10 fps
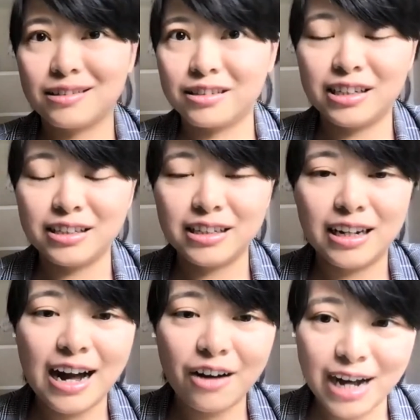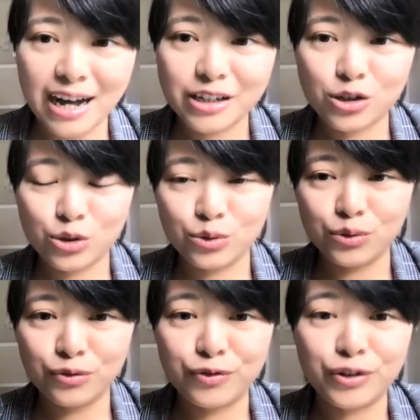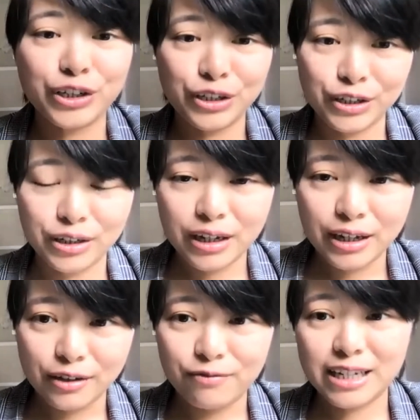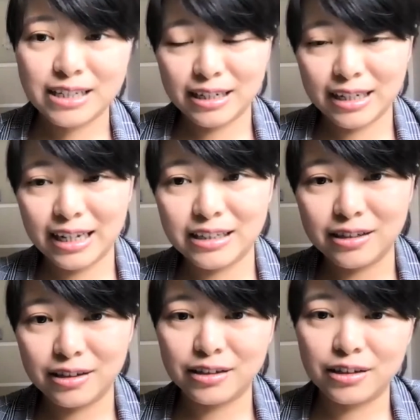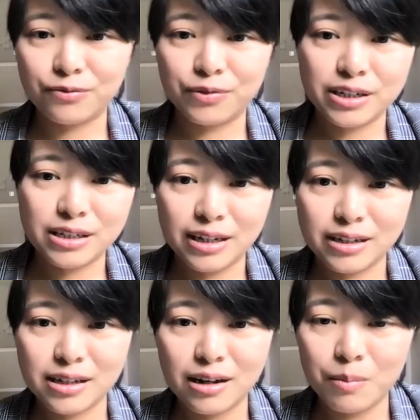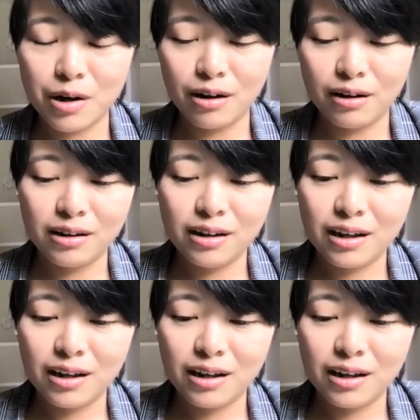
couldn't allow us to further investigate the differences among